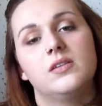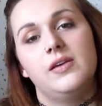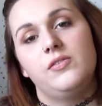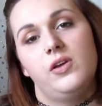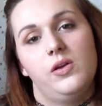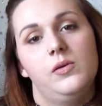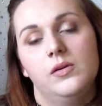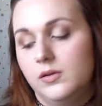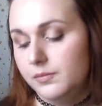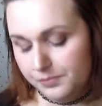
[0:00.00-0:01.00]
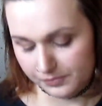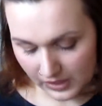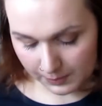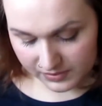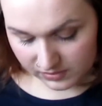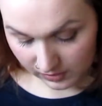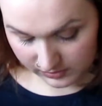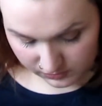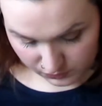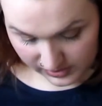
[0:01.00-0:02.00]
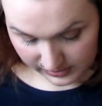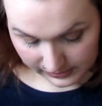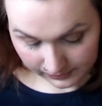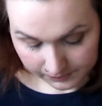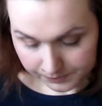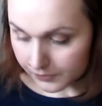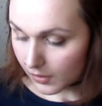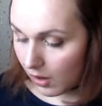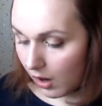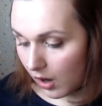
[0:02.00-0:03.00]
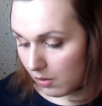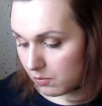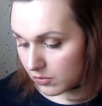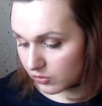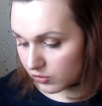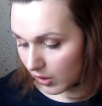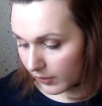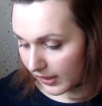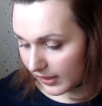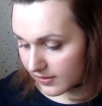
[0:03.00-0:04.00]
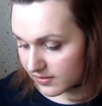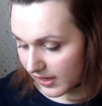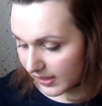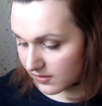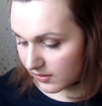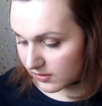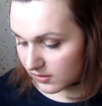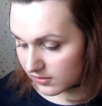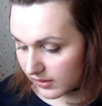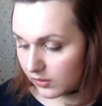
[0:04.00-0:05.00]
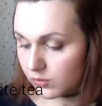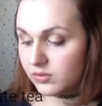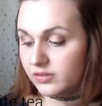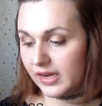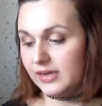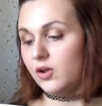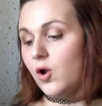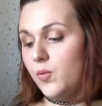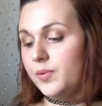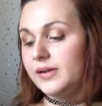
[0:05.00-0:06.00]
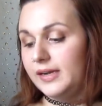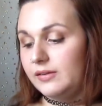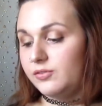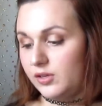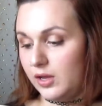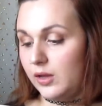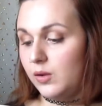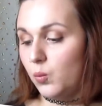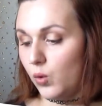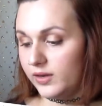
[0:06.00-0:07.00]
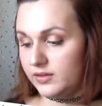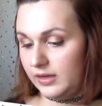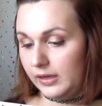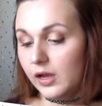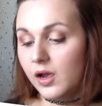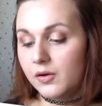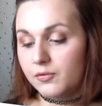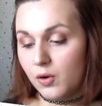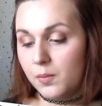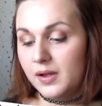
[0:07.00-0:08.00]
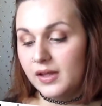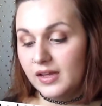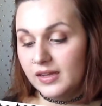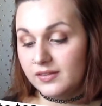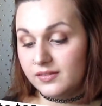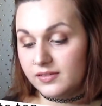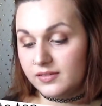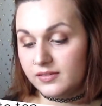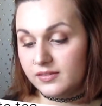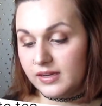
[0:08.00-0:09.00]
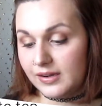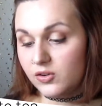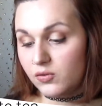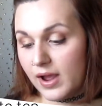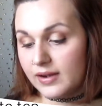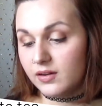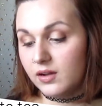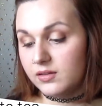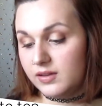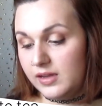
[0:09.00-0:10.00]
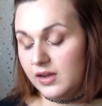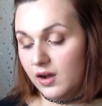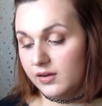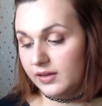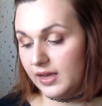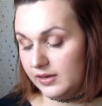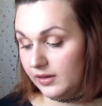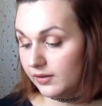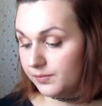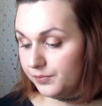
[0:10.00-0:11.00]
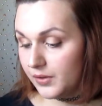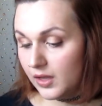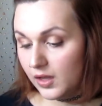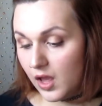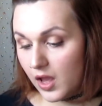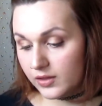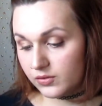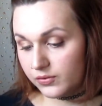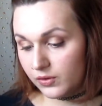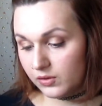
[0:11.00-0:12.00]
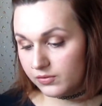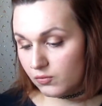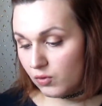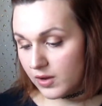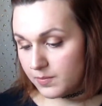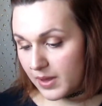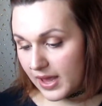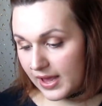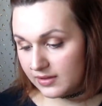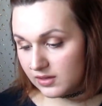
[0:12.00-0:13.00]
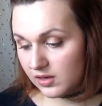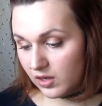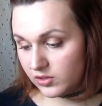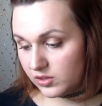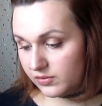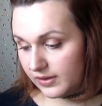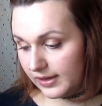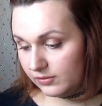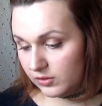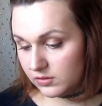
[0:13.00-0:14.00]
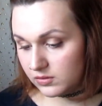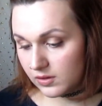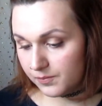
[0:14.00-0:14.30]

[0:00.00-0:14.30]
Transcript: give you a precise reading. So the second tea is a single state open leaf tea, white tea, from Tinderet Tea Garden in Kenya. It's full of ripe pears and lychee flavours.